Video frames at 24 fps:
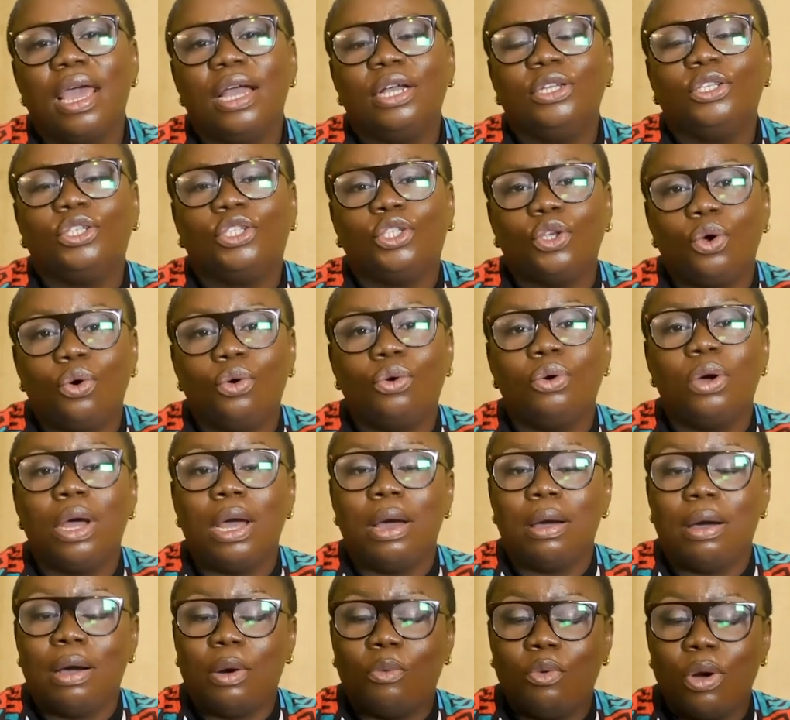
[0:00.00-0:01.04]
So
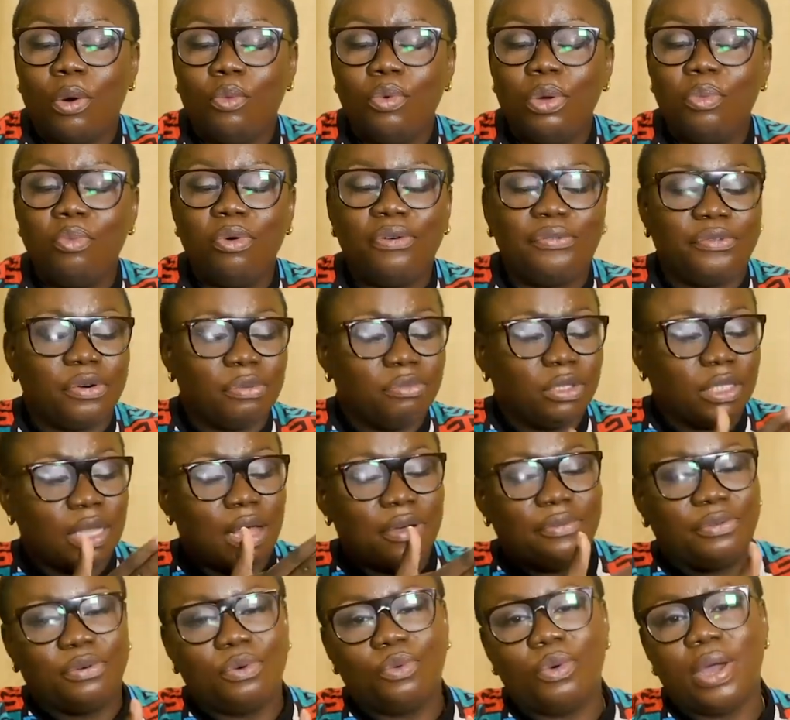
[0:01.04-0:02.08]
when we move from
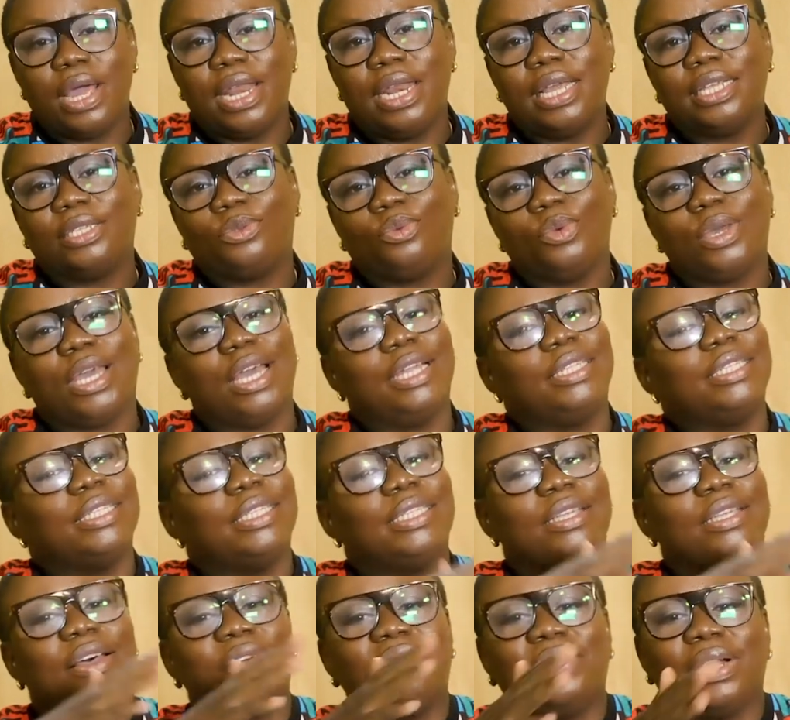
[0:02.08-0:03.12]
self-awareness, we get to
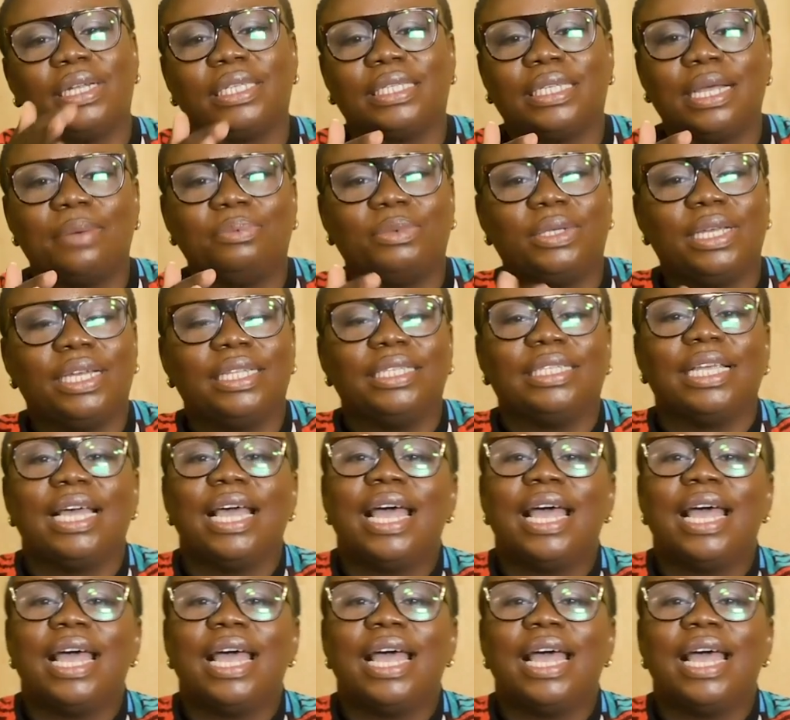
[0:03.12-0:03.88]
self-acceptance.